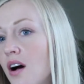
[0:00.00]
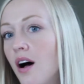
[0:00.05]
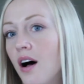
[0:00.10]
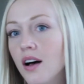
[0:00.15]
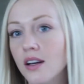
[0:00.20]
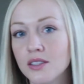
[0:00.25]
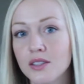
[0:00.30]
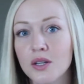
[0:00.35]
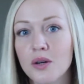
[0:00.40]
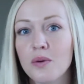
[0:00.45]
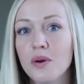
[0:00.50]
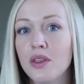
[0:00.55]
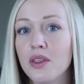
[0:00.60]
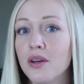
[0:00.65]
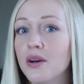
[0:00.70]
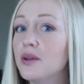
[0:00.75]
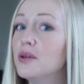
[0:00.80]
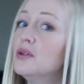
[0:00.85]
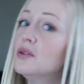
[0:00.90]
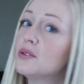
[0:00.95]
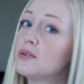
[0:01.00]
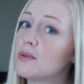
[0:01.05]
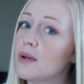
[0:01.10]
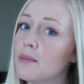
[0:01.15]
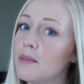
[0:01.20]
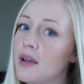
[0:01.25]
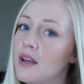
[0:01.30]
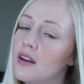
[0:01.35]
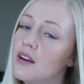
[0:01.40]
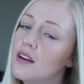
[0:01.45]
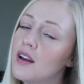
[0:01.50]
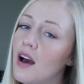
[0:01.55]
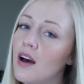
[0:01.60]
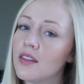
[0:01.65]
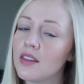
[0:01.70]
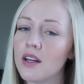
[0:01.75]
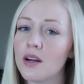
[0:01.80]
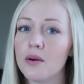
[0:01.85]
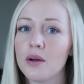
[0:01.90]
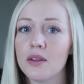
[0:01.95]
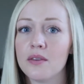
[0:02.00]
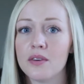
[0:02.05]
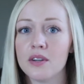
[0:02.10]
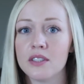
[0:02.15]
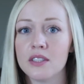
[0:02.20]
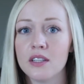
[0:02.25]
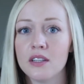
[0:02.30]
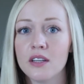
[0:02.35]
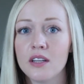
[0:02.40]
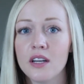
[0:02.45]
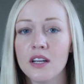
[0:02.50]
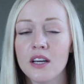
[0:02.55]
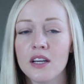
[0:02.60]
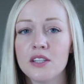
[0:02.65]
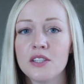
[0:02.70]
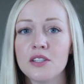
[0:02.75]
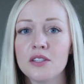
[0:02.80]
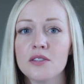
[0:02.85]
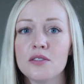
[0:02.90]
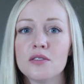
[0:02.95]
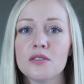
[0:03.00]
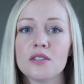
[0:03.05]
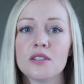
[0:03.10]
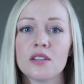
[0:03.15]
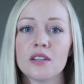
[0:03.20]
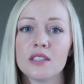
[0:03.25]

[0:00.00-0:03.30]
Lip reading: Also, with those women out there with fertility issues,